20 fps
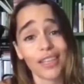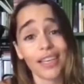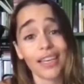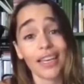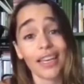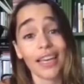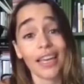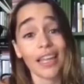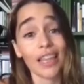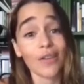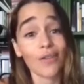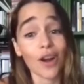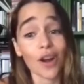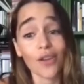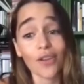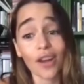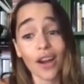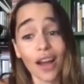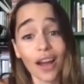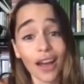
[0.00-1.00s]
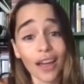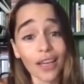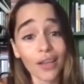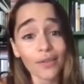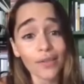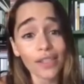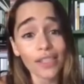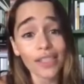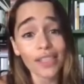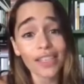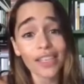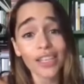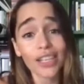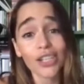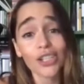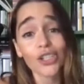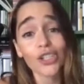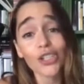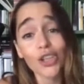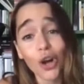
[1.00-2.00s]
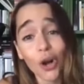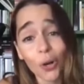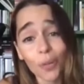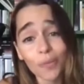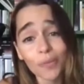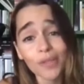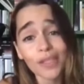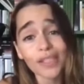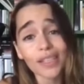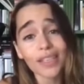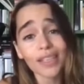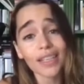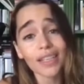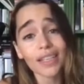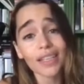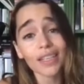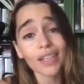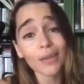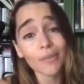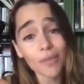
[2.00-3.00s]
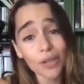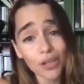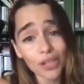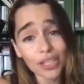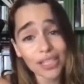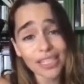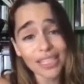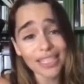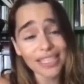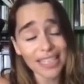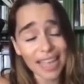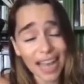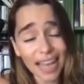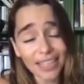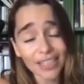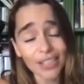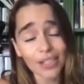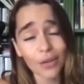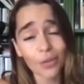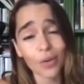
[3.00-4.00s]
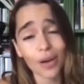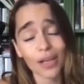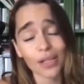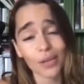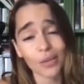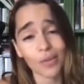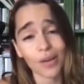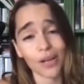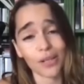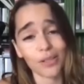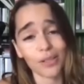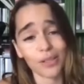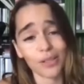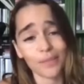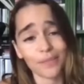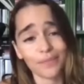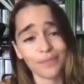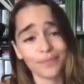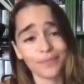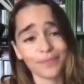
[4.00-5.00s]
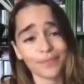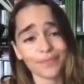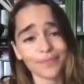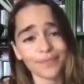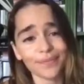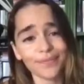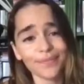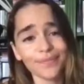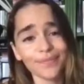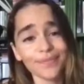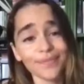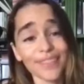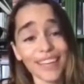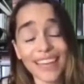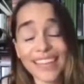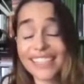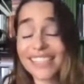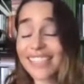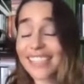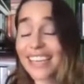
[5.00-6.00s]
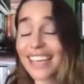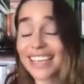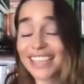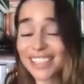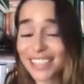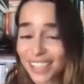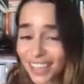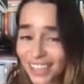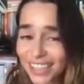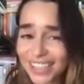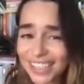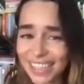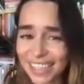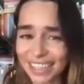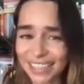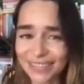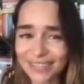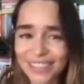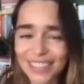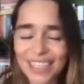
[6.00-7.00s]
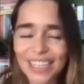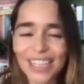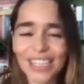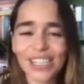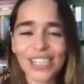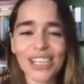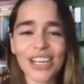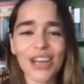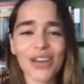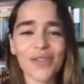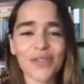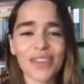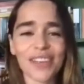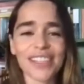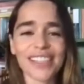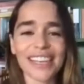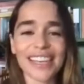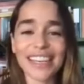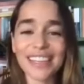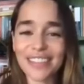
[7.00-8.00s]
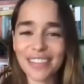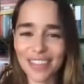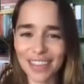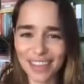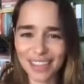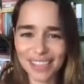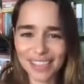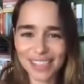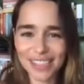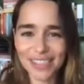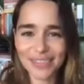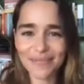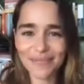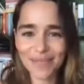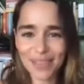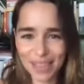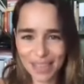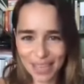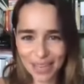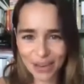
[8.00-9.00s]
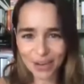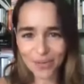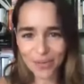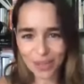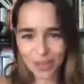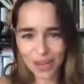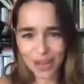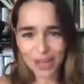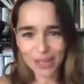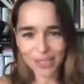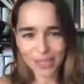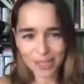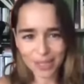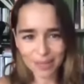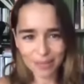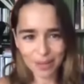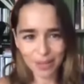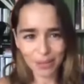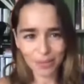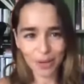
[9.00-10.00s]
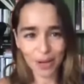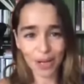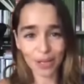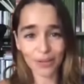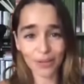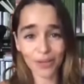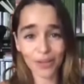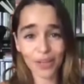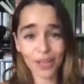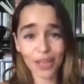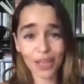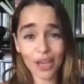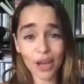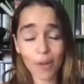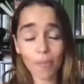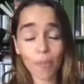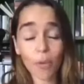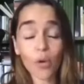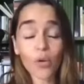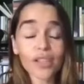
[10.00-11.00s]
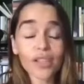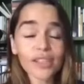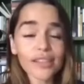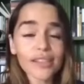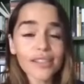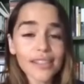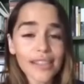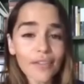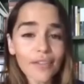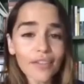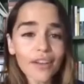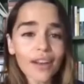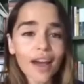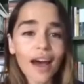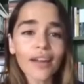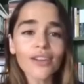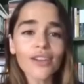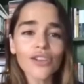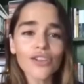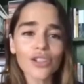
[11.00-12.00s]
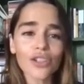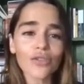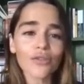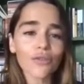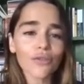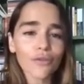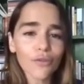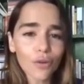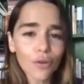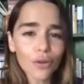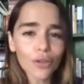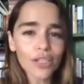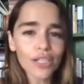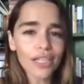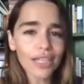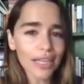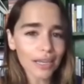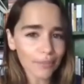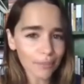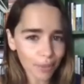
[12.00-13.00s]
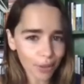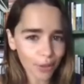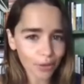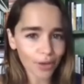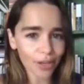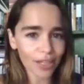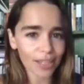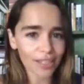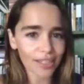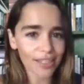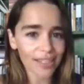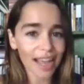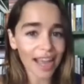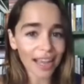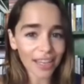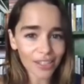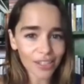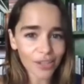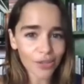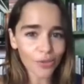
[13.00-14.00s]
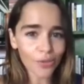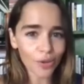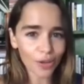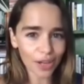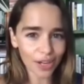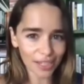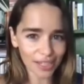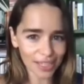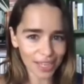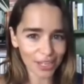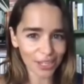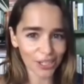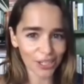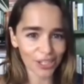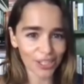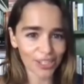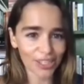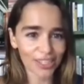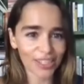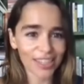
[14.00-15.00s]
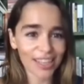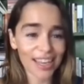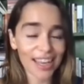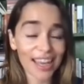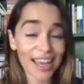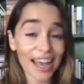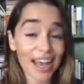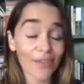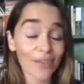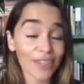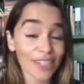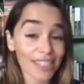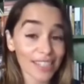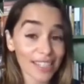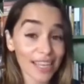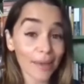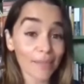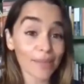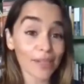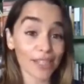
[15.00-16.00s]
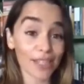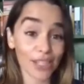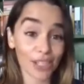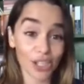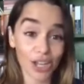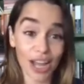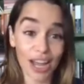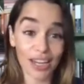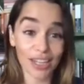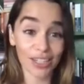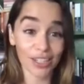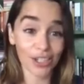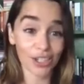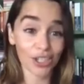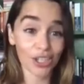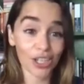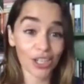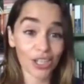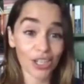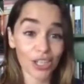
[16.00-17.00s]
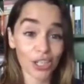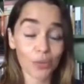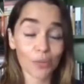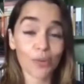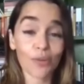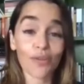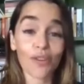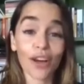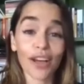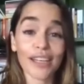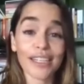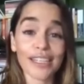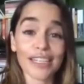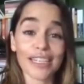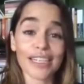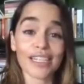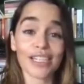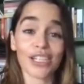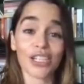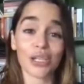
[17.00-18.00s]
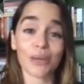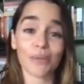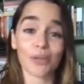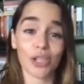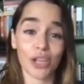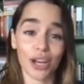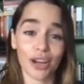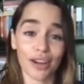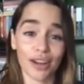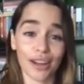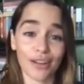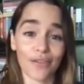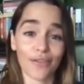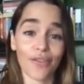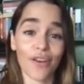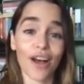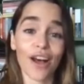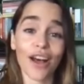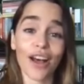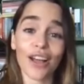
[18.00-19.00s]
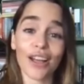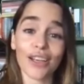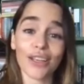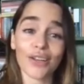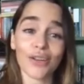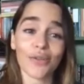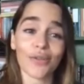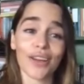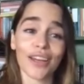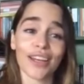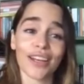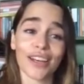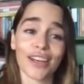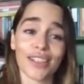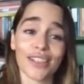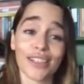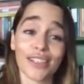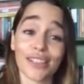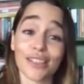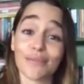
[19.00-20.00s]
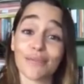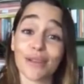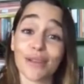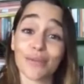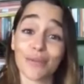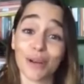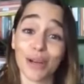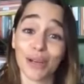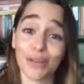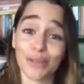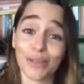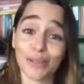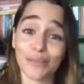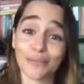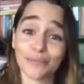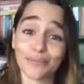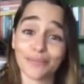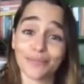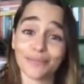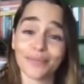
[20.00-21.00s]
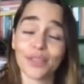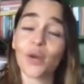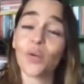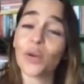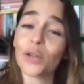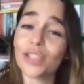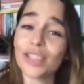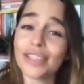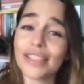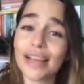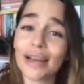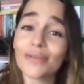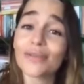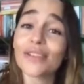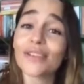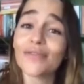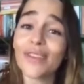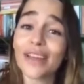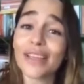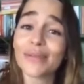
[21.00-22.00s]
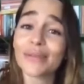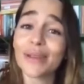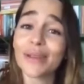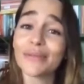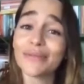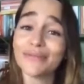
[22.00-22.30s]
in their own lives, jobs, communities, and the wider world. It's exciting to know that in this, the year of the nurse and the midwife, more than 740 employers and organizations have accepted the challenge to provide leadership training for early career nurses and midwives. What a sound investment.